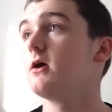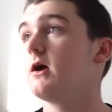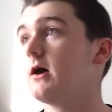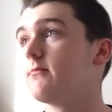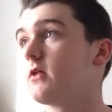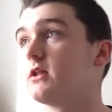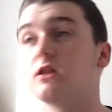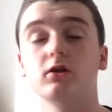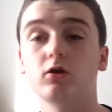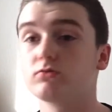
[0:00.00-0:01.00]
that I
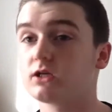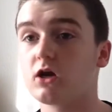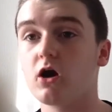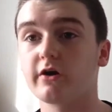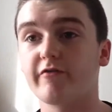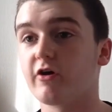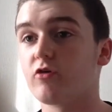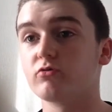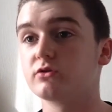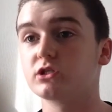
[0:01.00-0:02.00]
didn't know was in Cardiff, I
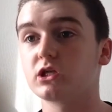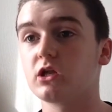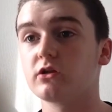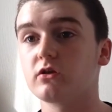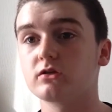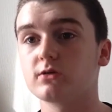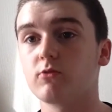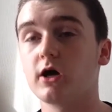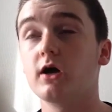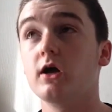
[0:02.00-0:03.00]
thought was just in London
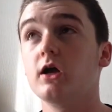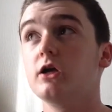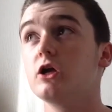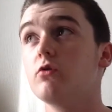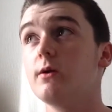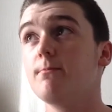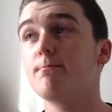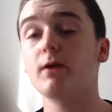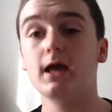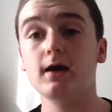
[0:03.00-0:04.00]
somewhere. You know, in
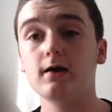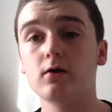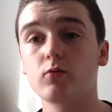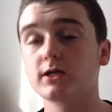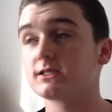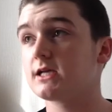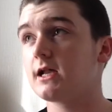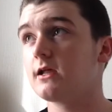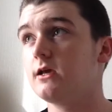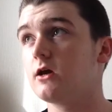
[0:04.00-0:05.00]
Blink, when
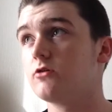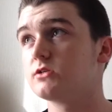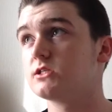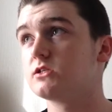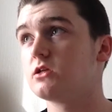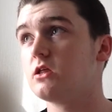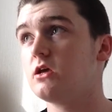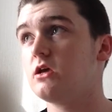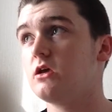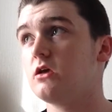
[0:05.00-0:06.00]
Sally goes into
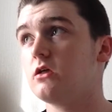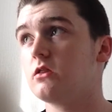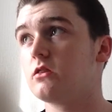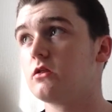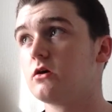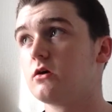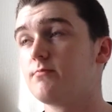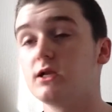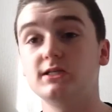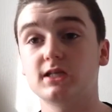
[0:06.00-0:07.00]
the
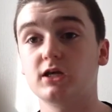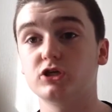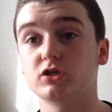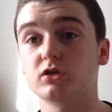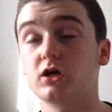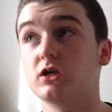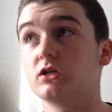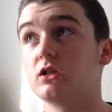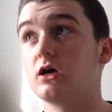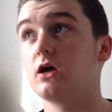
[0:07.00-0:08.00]
police station, and
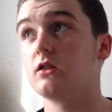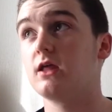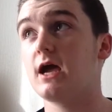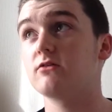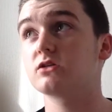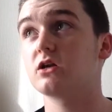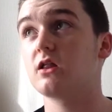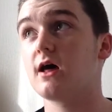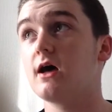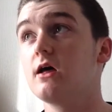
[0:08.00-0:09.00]
the outside of
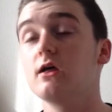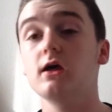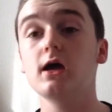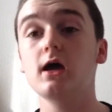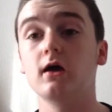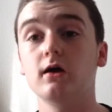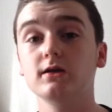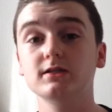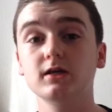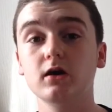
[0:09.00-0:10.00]
that, yeah,
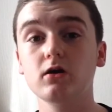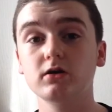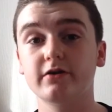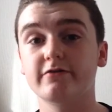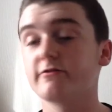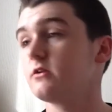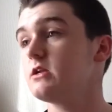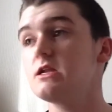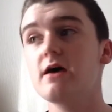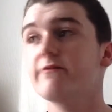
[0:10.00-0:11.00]
that's in Cardiff.
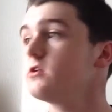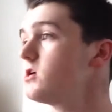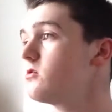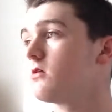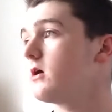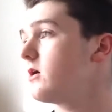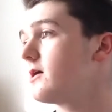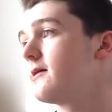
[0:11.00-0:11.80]
Never knew that.